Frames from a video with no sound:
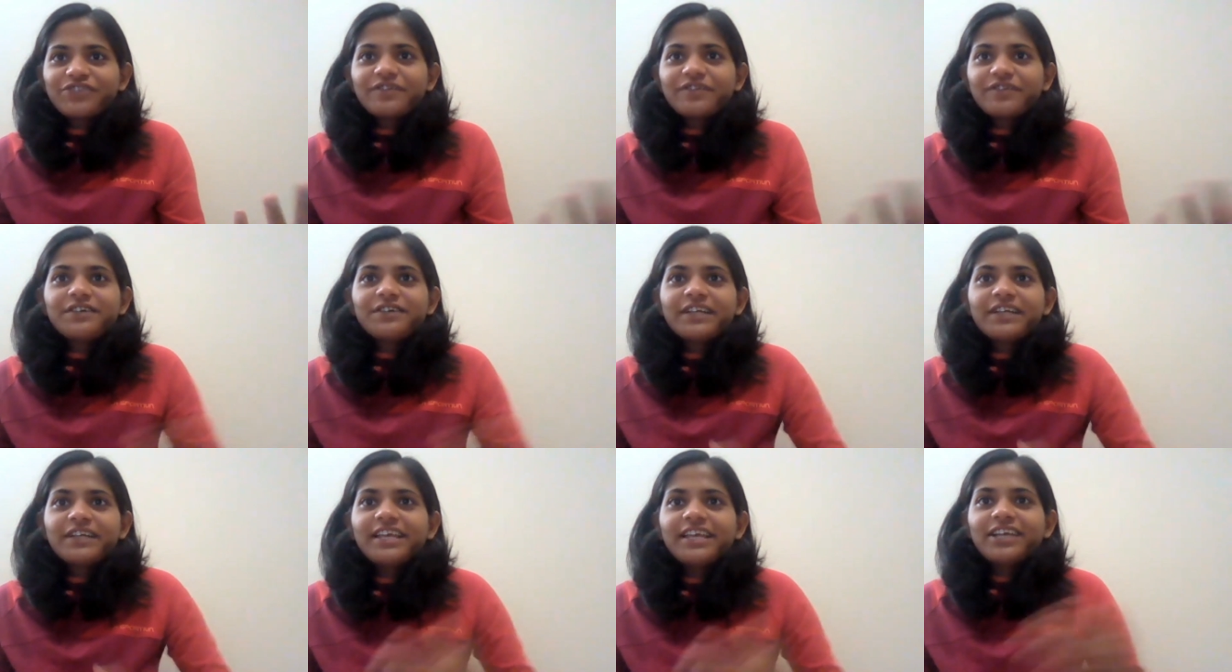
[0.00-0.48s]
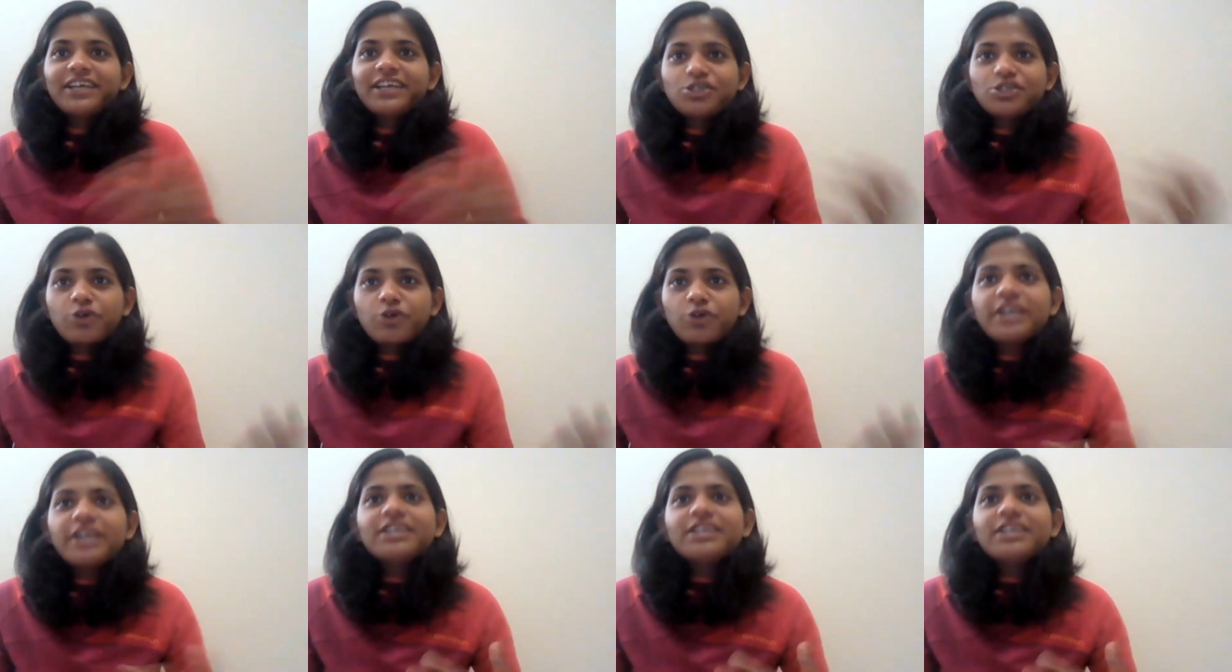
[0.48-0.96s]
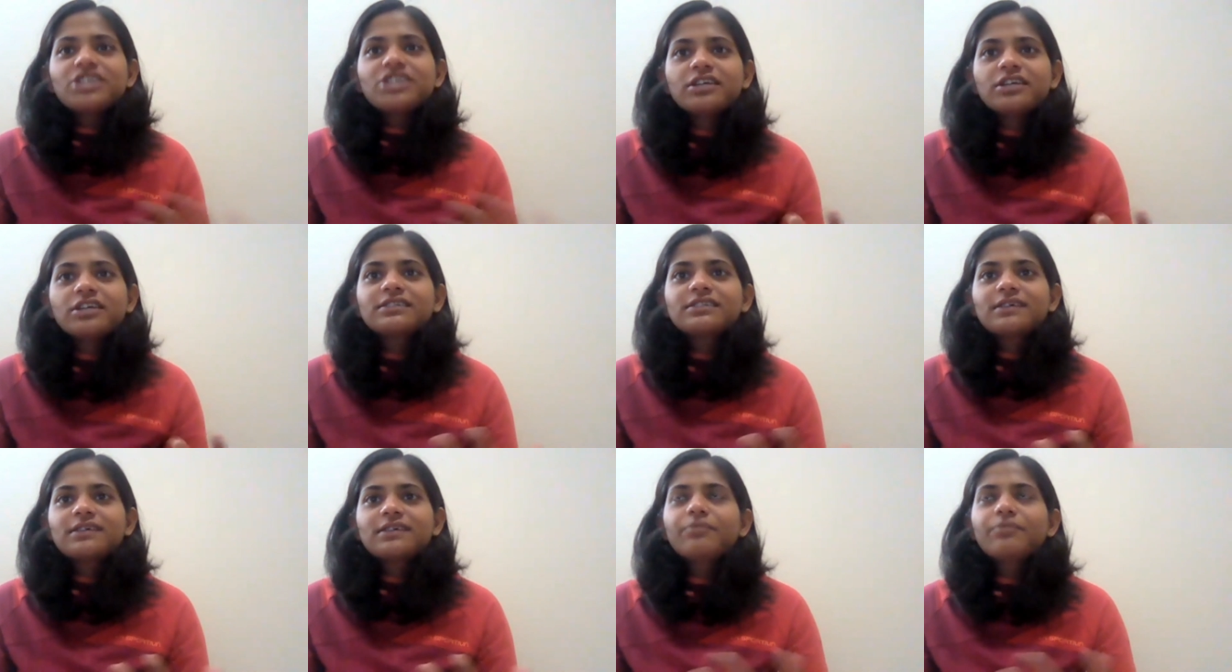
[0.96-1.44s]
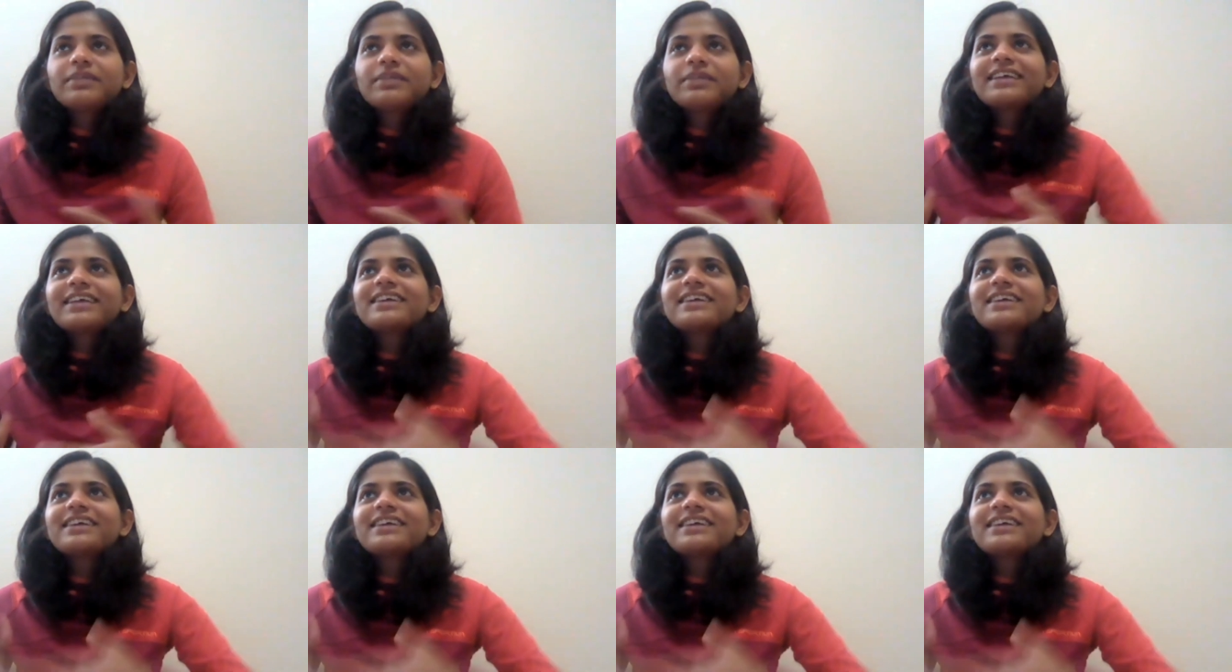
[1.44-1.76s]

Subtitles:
We really enjoyed each other's like